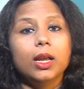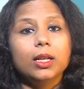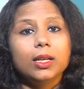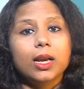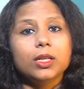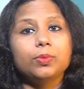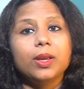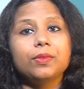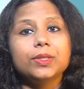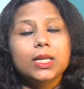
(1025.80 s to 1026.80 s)
Thus, we
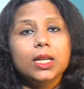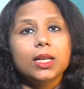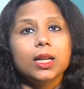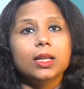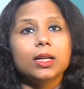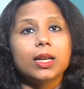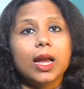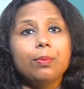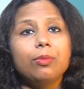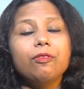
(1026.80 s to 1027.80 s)
have seen that the
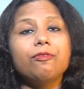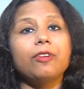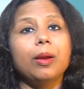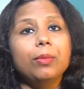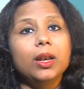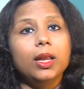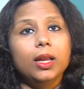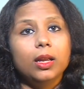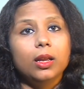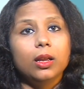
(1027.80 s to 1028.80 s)
type of
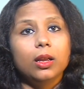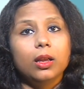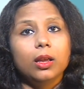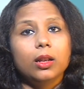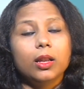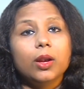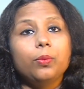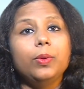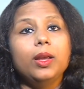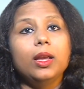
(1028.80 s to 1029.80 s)
family
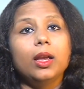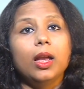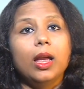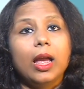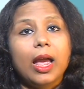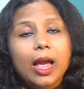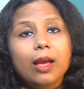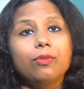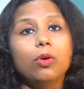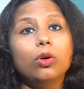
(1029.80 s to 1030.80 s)
that we
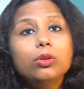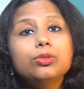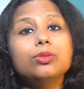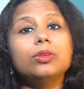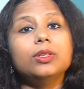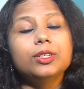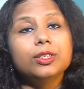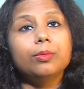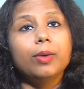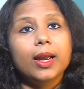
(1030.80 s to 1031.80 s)
have also
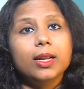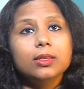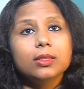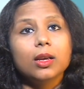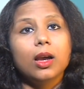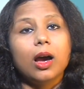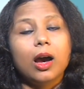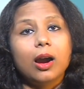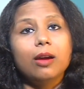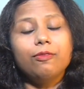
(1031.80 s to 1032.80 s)
determines
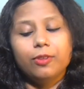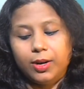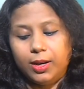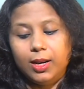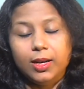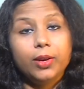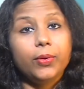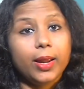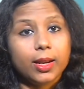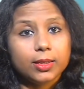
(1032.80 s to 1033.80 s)
our fertility
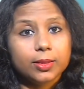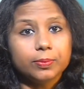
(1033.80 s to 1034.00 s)
rate.